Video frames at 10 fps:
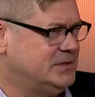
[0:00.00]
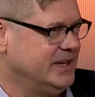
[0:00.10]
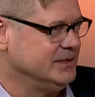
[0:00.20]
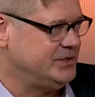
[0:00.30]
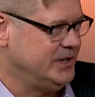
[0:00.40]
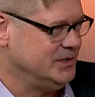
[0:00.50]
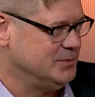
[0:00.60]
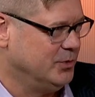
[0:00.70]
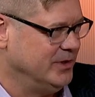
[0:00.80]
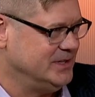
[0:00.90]
things change,
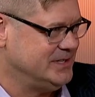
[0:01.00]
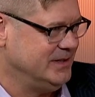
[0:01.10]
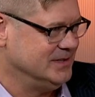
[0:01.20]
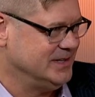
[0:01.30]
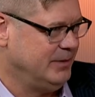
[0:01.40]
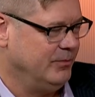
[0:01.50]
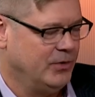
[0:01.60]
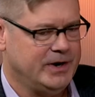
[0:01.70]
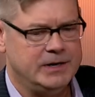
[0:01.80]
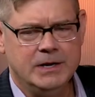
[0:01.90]
the more they stay the mm. same,
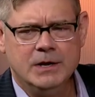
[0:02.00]
right?